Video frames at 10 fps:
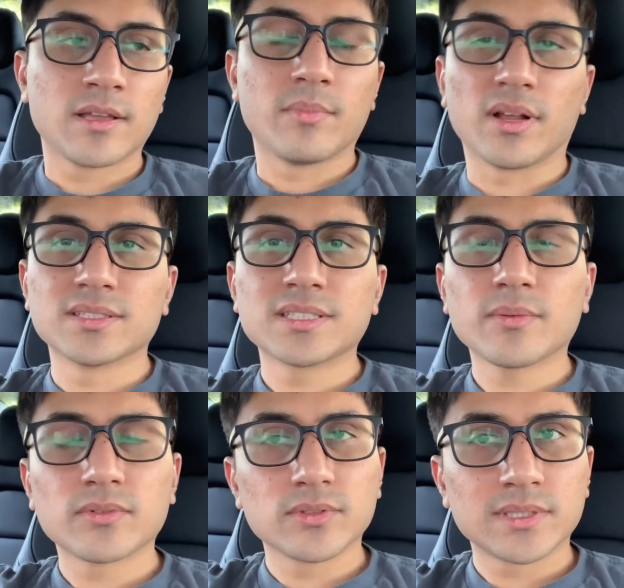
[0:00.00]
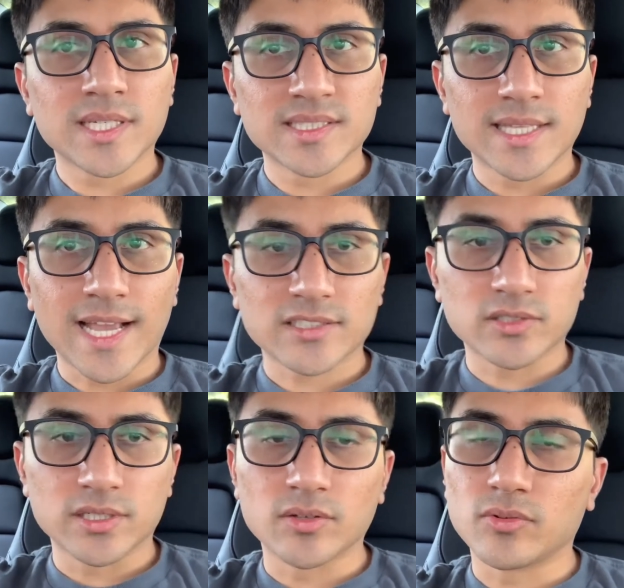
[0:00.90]
Because some of those things, they
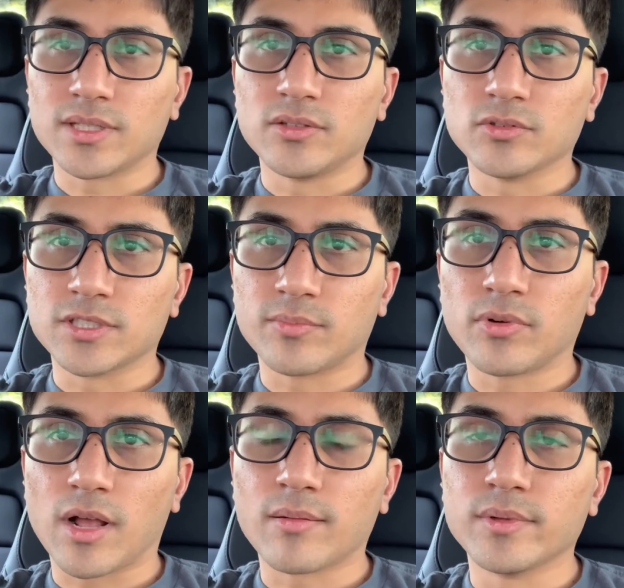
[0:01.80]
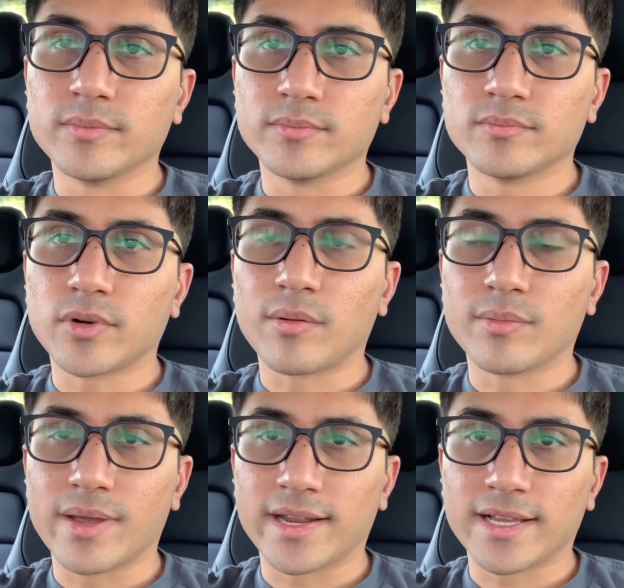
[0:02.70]
actually know that those are
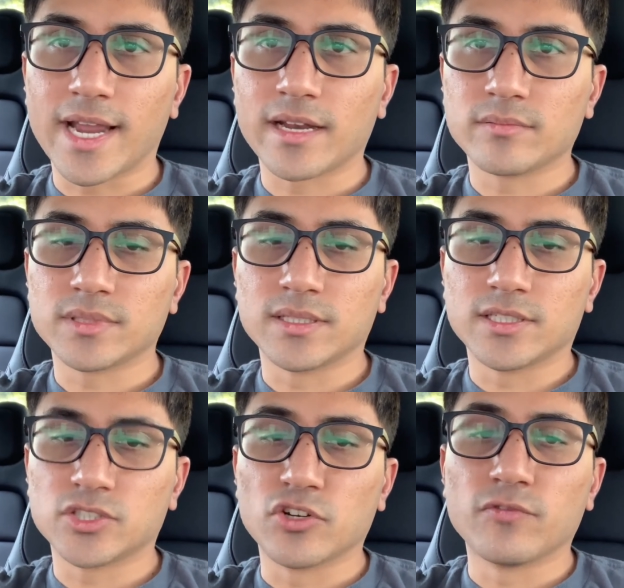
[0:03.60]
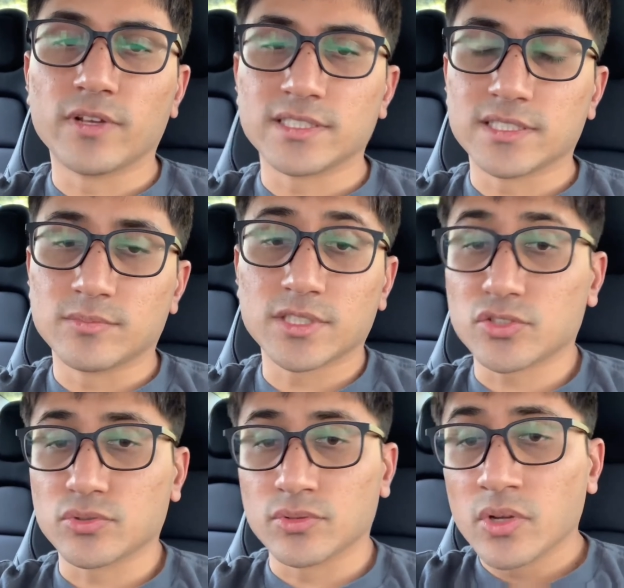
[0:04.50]
problematic items and they should fix them, just
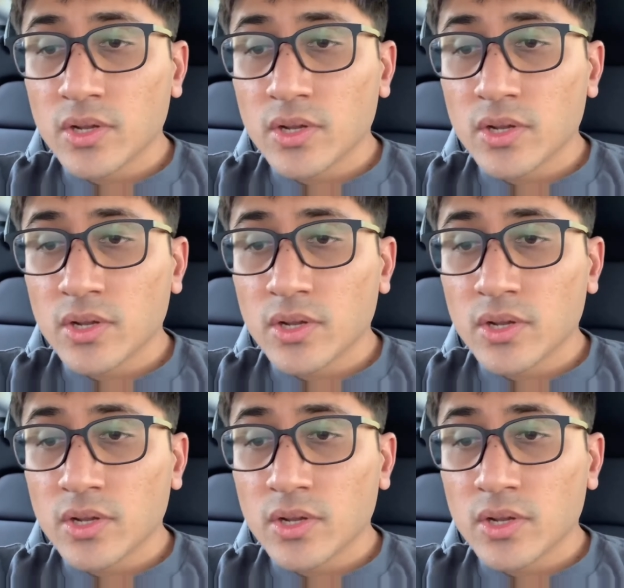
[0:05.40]
to